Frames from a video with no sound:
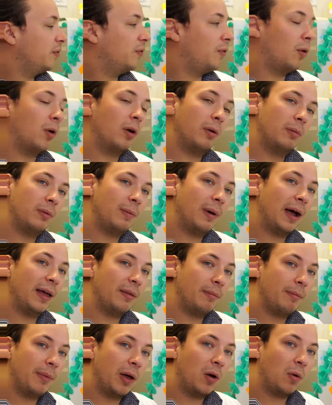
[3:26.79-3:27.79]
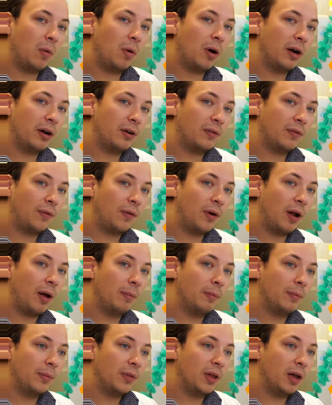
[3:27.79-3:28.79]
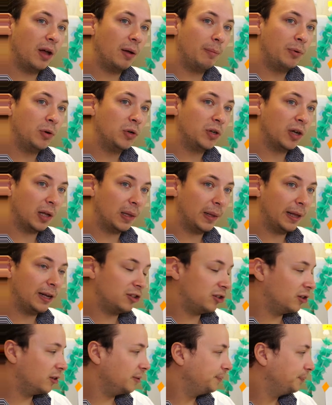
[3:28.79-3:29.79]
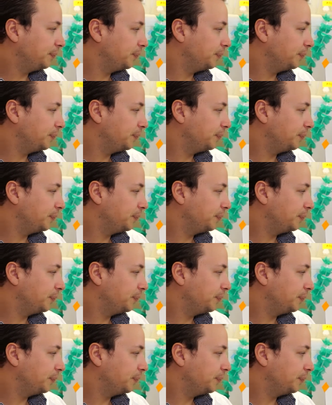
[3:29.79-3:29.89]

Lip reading: formed by the meltwater from the Cuckoo Glacier.